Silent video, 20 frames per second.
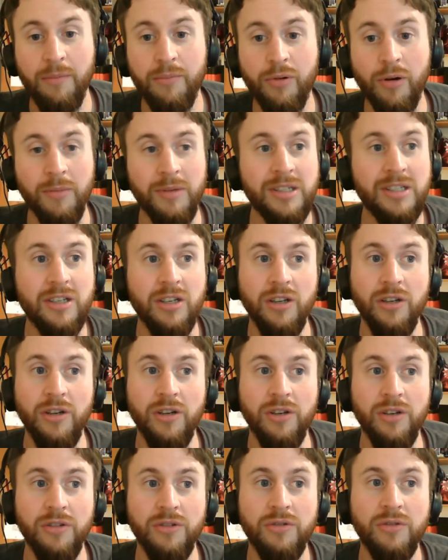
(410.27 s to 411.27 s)
promise
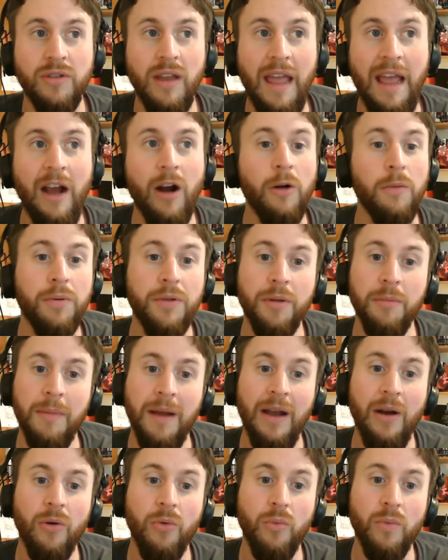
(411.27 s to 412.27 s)
to help
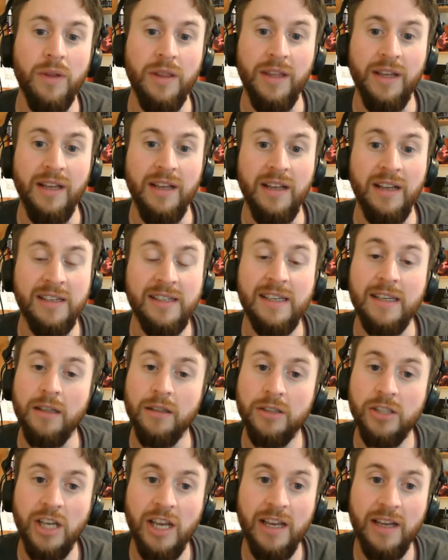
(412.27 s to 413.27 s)
them out with a
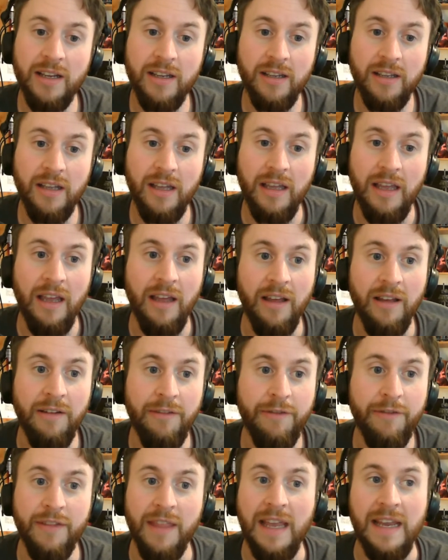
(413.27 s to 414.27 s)
skill check
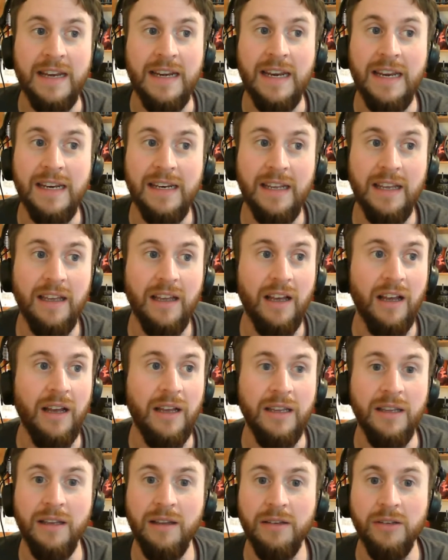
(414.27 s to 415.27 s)
if they need it.
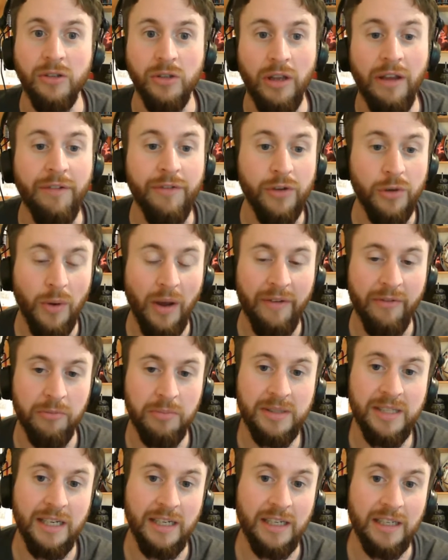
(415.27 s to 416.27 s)
If you have
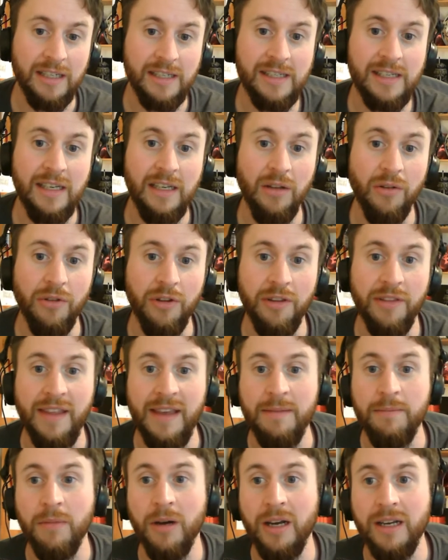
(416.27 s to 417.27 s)
a particular skill that
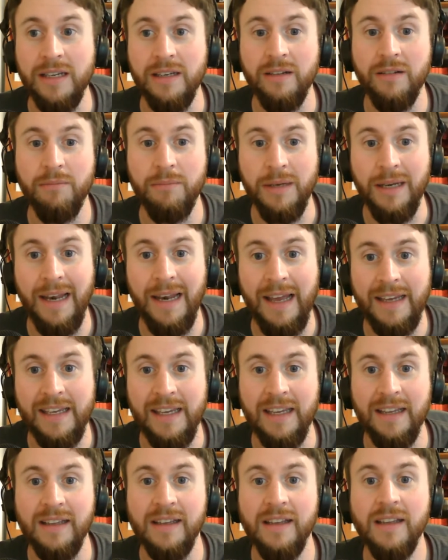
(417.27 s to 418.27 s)
they might be
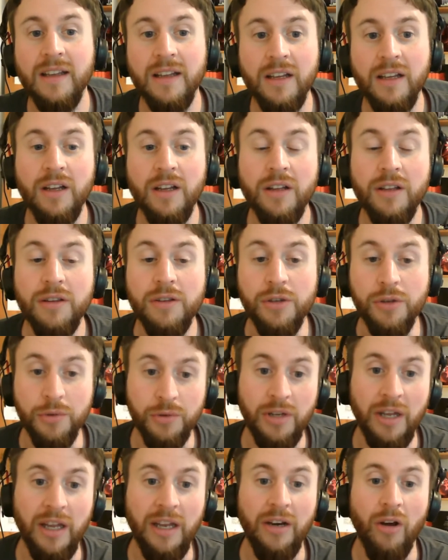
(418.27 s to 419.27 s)
lacking,
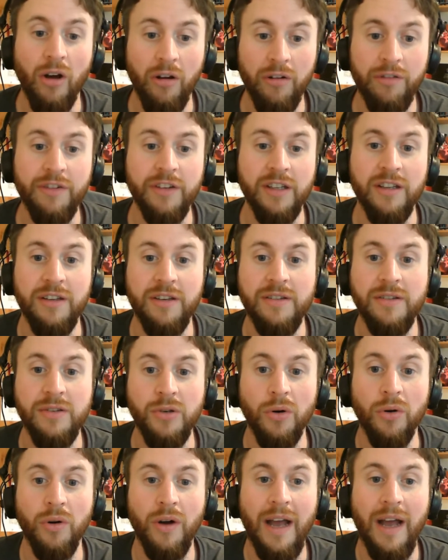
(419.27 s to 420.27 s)
you can offer
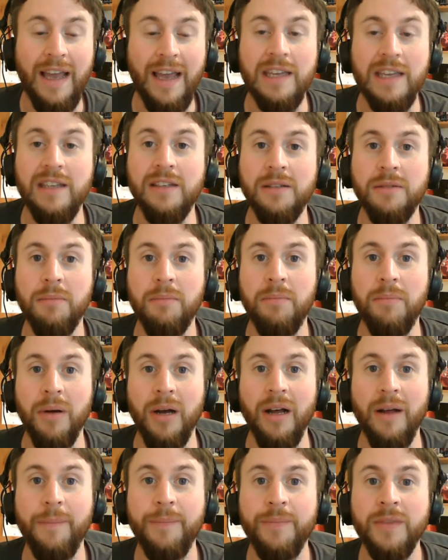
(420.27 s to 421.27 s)
your aid.
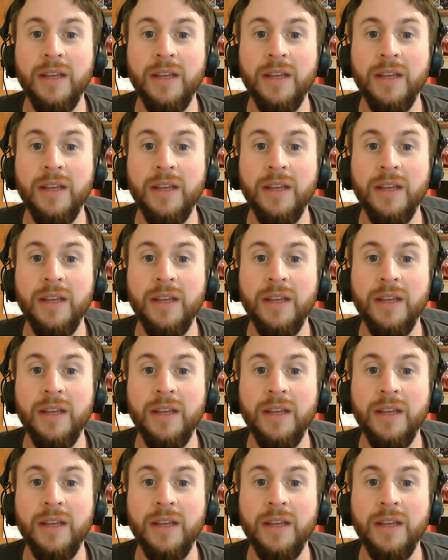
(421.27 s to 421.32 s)
But